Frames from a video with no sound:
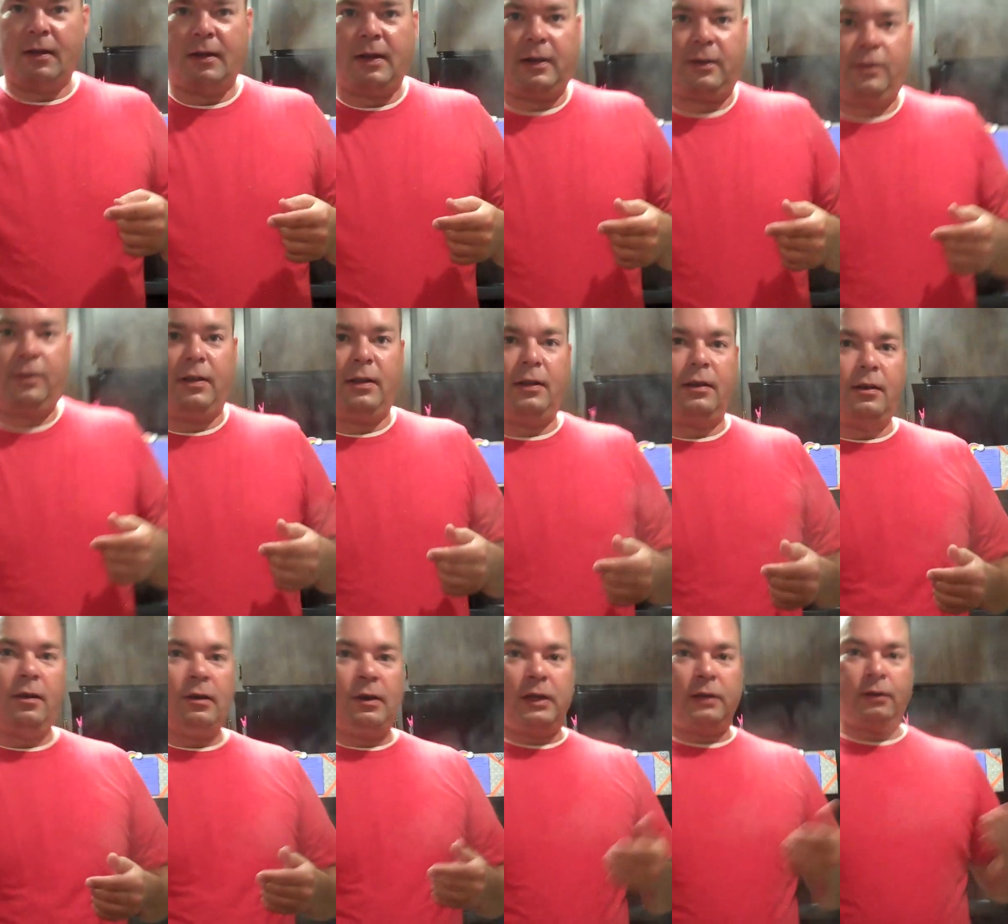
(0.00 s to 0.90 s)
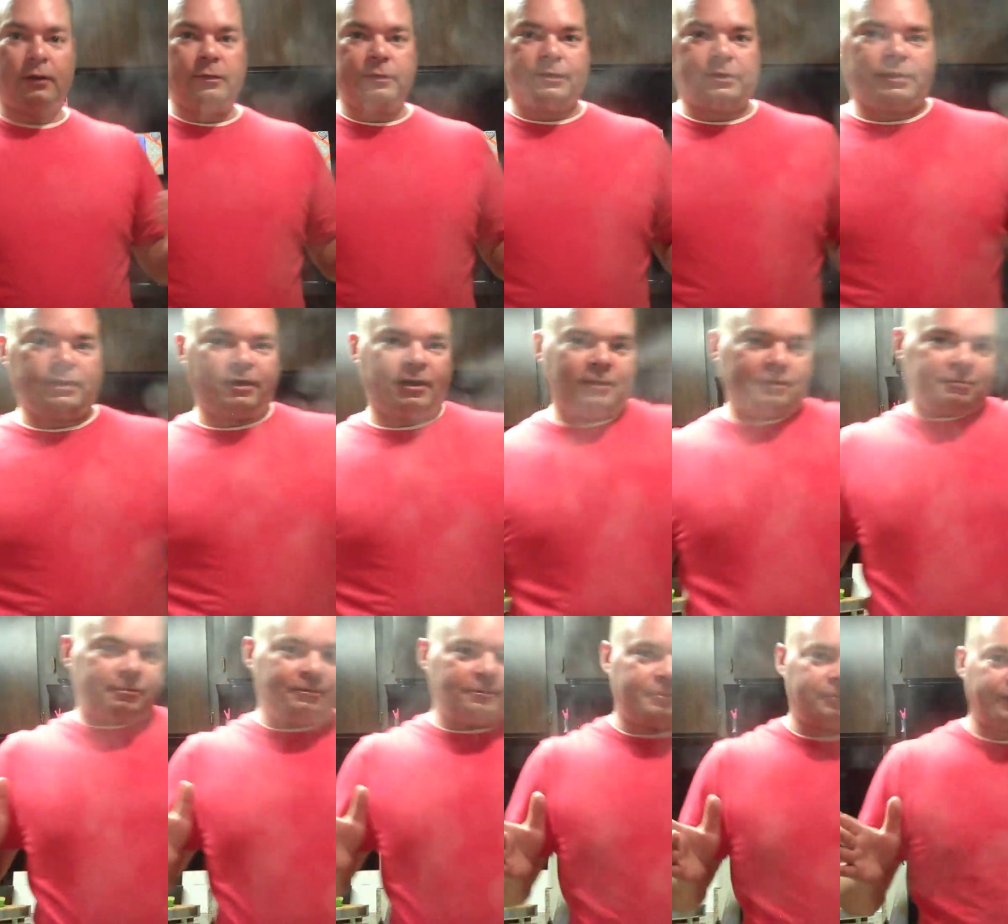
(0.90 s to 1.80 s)
Next thing you know, they loosen
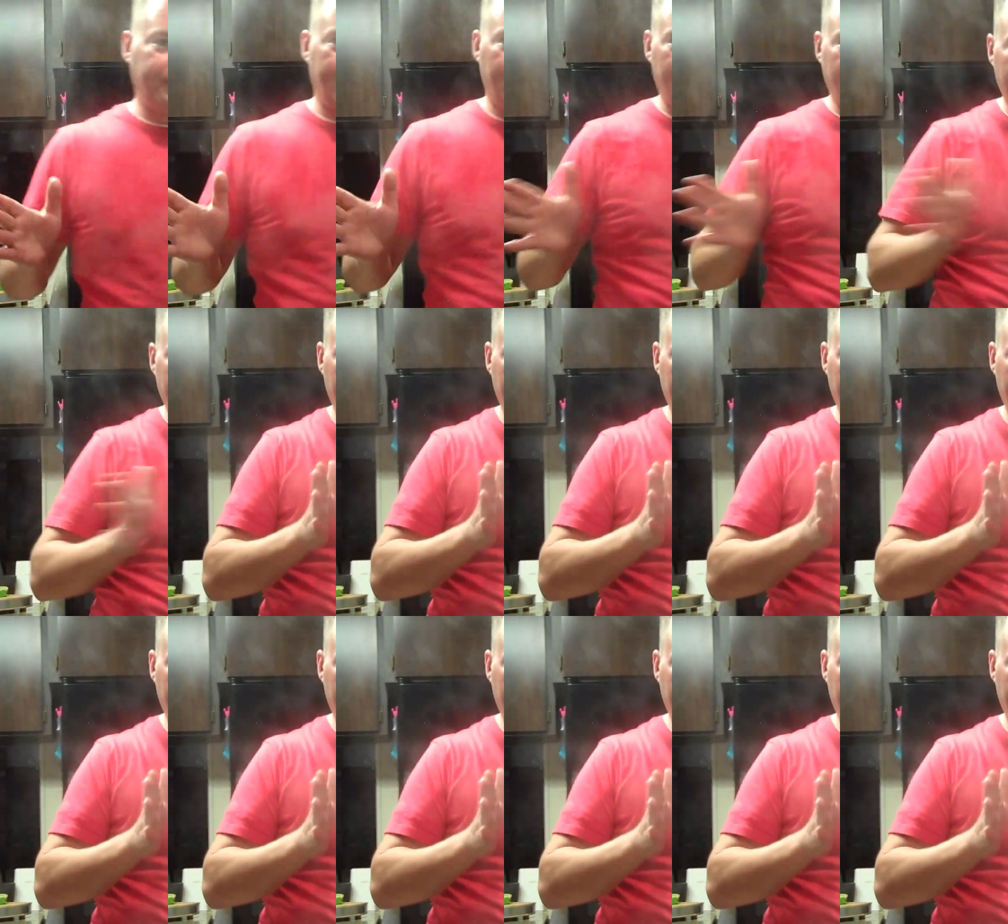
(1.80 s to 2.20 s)
up and